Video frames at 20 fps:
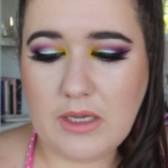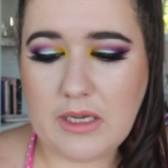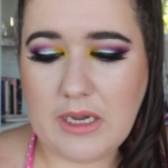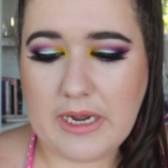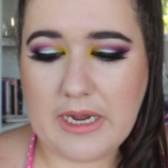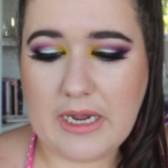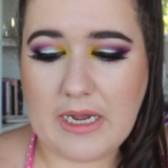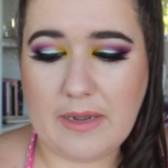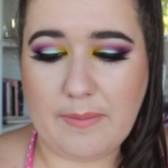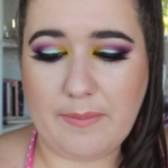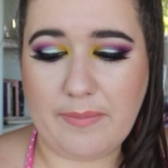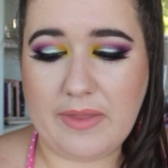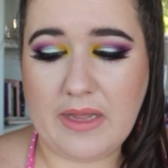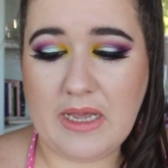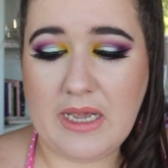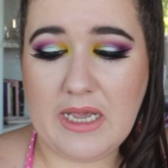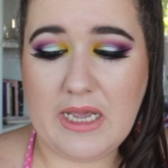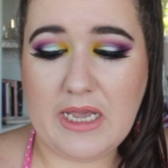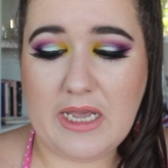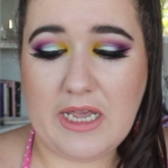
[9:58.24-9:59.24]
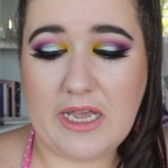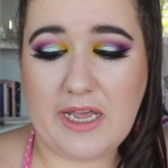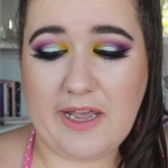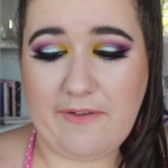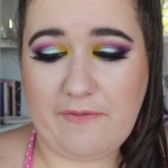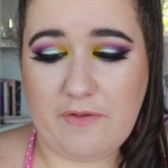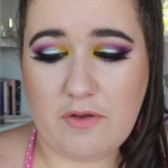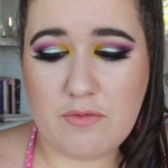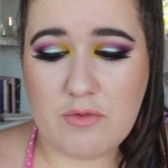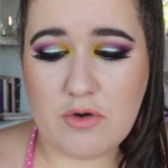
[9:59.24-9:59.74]

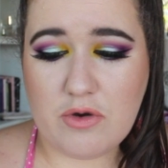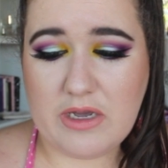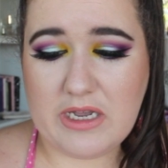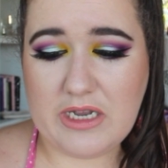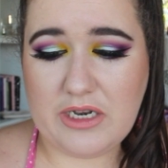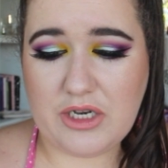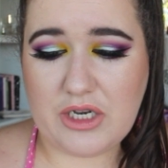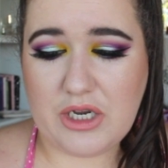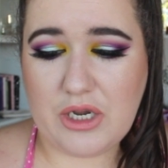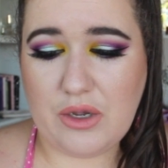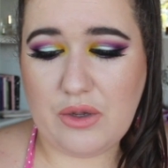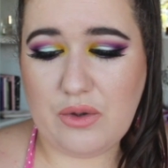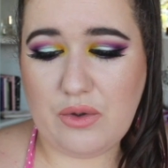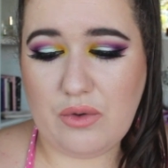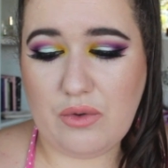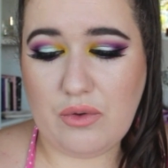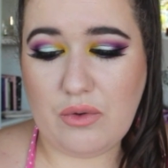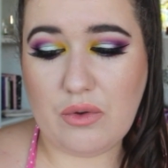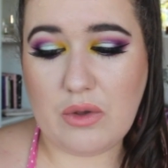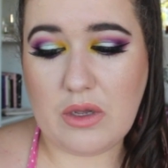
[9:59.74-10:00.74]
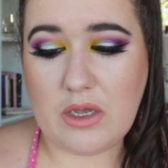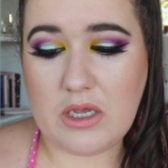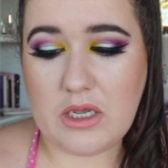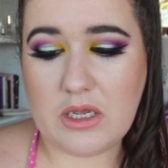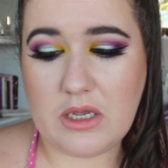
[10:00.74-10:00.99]
If you're more into